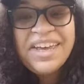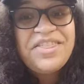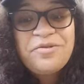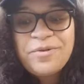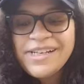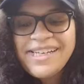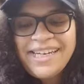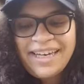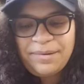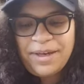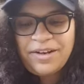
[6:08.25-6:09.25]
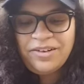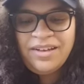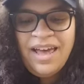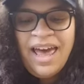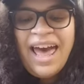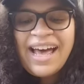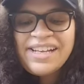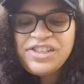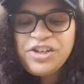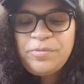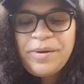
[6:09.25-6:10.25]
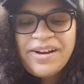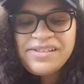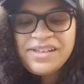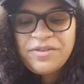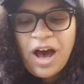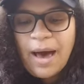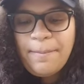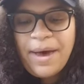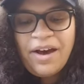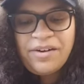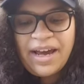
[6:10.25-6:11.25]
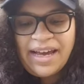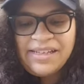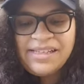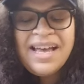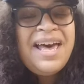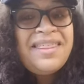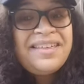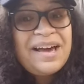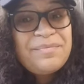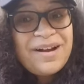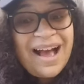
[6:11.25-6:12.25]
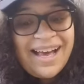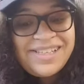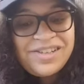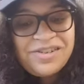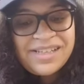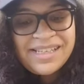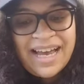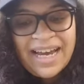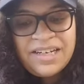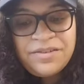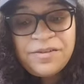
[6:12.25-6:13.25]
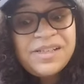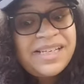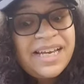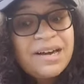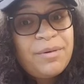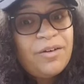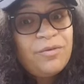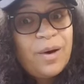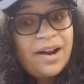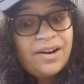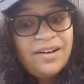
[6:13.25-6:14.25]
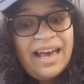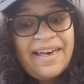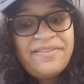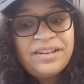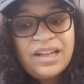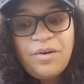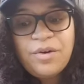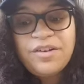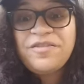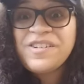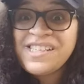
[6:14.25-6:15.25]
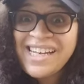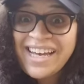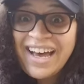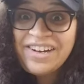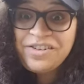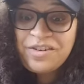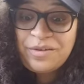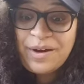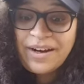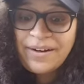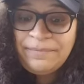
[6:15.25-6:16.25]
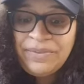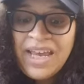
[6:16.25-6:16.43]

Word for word: The whirligig beetle has two pairs of compound eyes. The upper eyes are designed for seeing above water and the lower for seeing under the water.